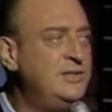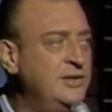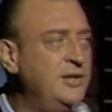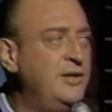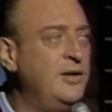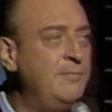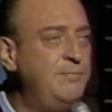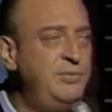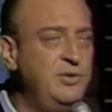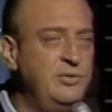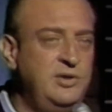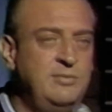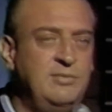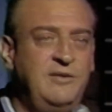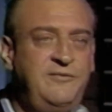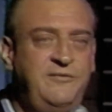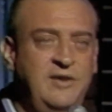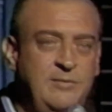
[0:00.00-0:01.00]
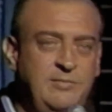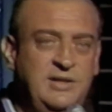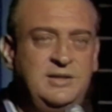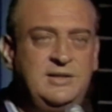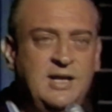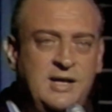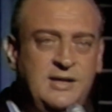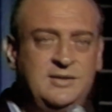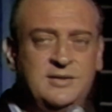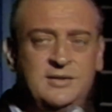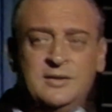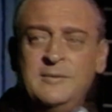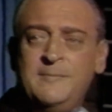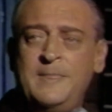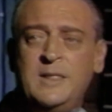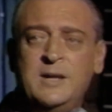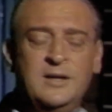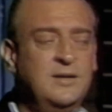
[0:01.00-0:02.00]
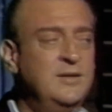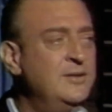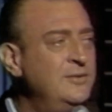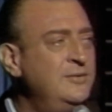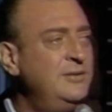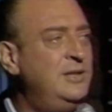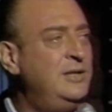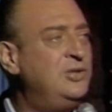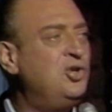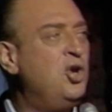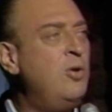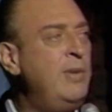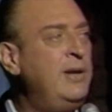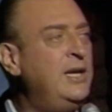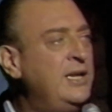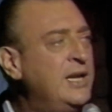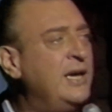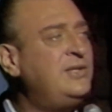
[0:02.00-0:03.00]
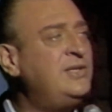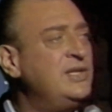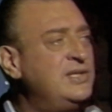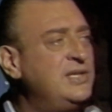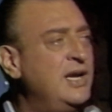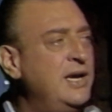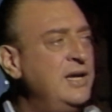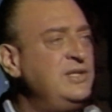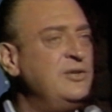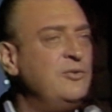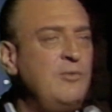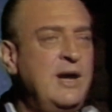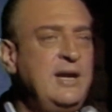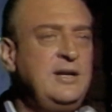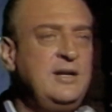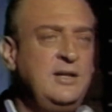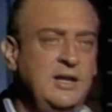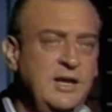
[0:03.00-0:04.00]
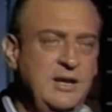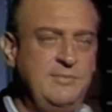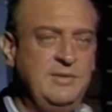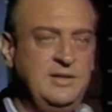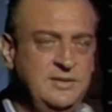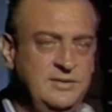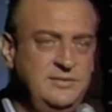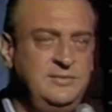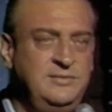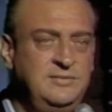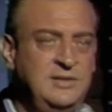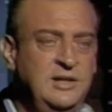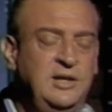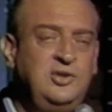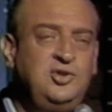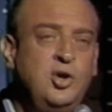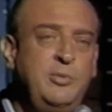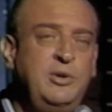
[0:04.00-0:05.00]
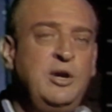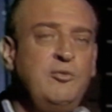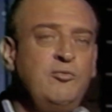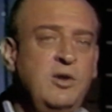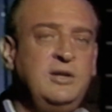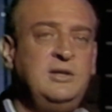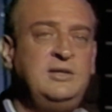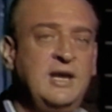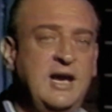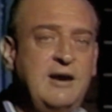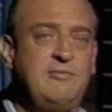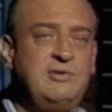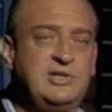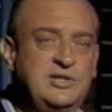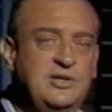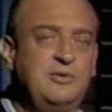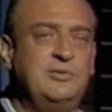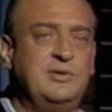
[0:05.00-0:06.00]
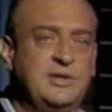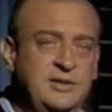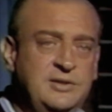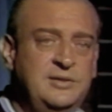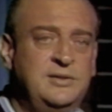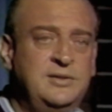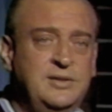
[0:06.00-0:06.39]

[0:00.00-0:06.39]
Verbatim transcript: That's another beauty, my family doctor. He told me I need exercise in the right climate. Then he told me to run to Arizona.